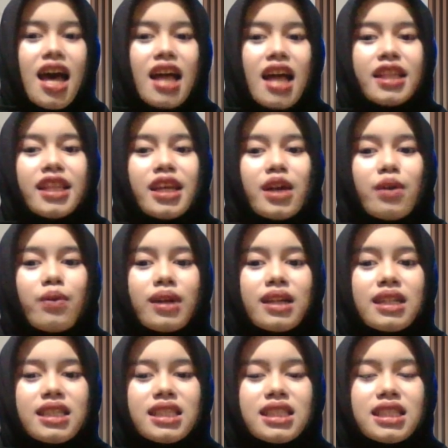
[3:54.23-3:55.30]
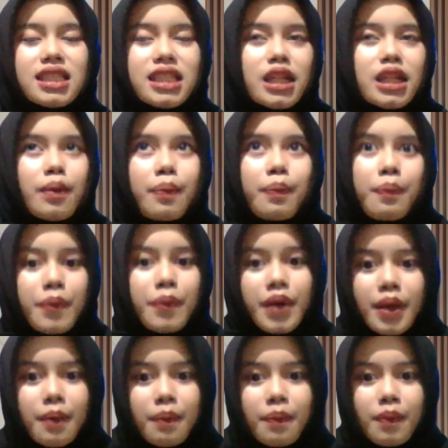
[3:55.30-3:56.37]
there were still
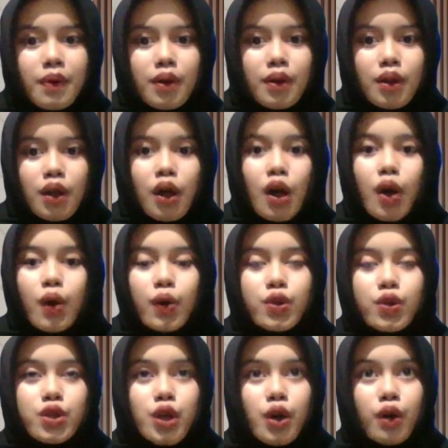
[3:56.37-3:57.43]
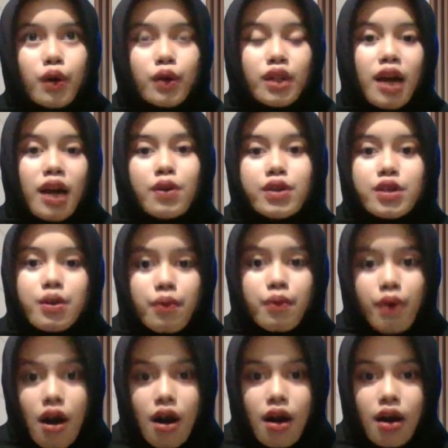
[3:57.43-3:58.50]
people who thought I was
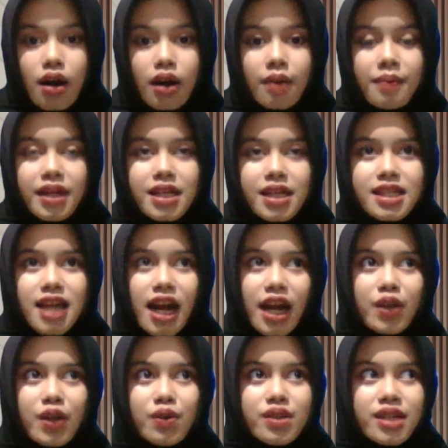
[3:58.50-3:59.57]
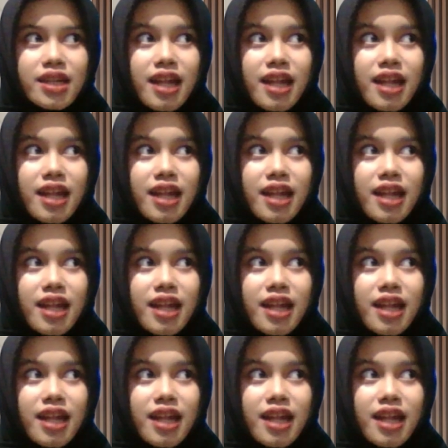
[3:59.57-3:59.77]
wrong because I used an